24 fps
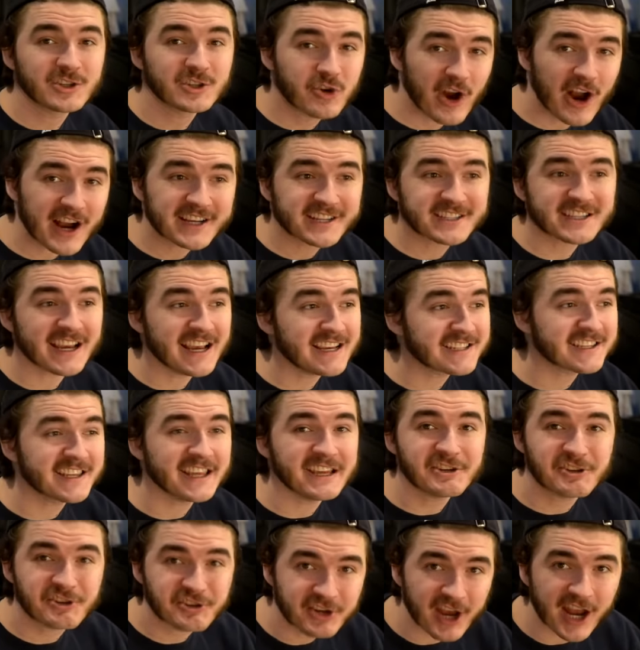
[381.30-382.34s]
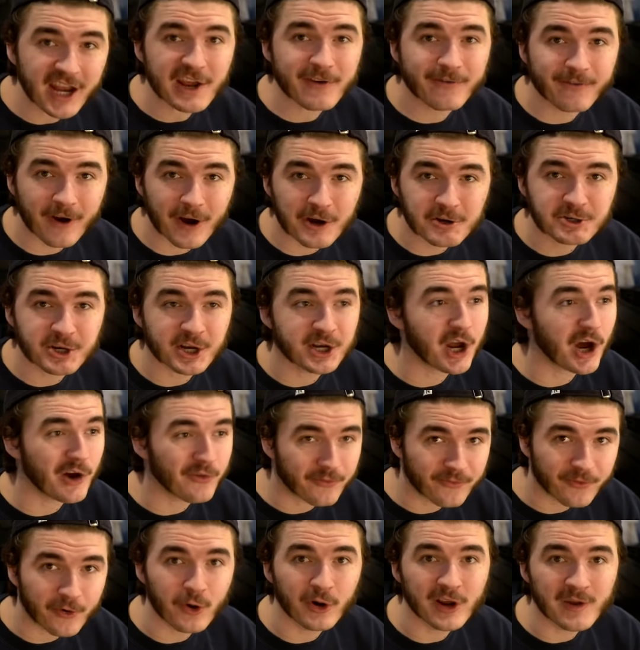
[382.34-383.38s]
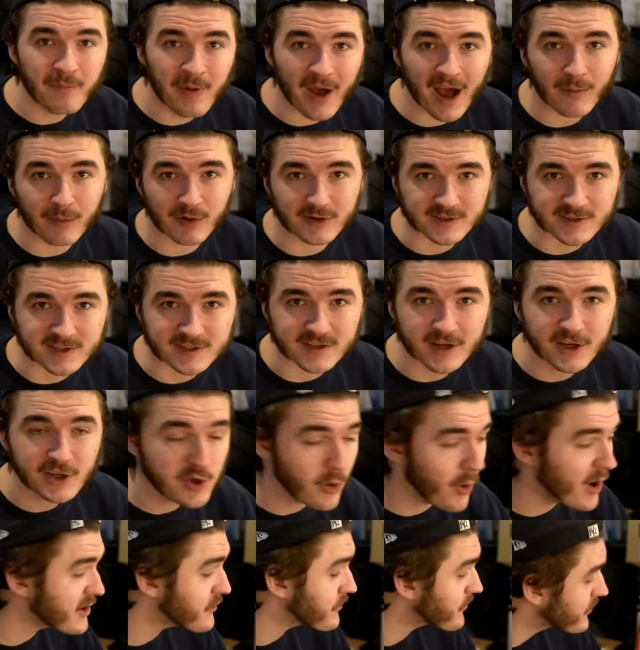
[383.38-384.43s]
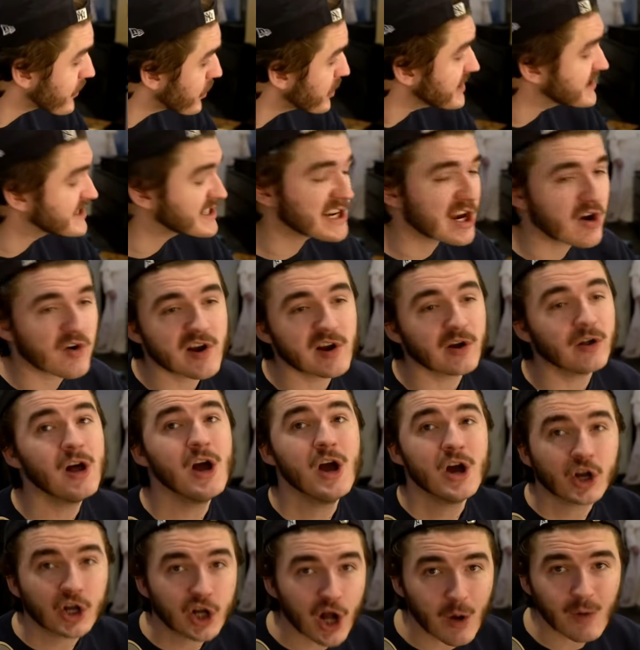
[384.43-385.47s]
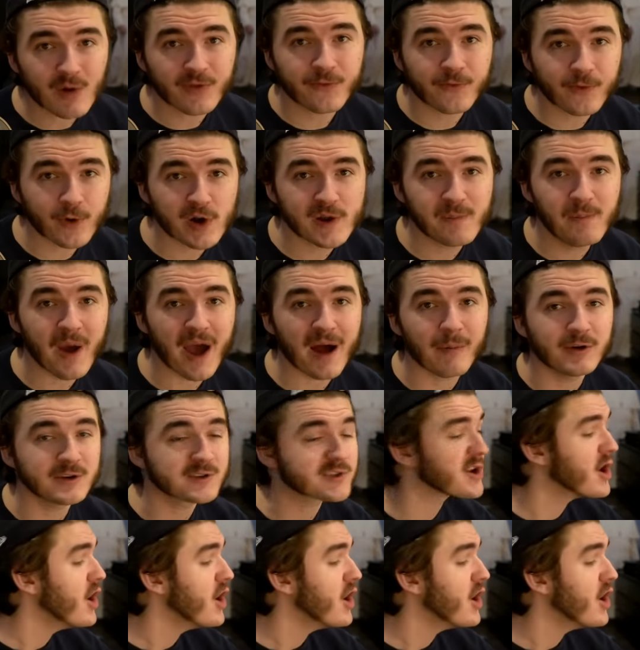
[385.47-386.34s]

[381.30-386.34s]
Trix is the shitty version of Fruity Pebbles. You want a fruity cereal? Go with Fruity Pebbles.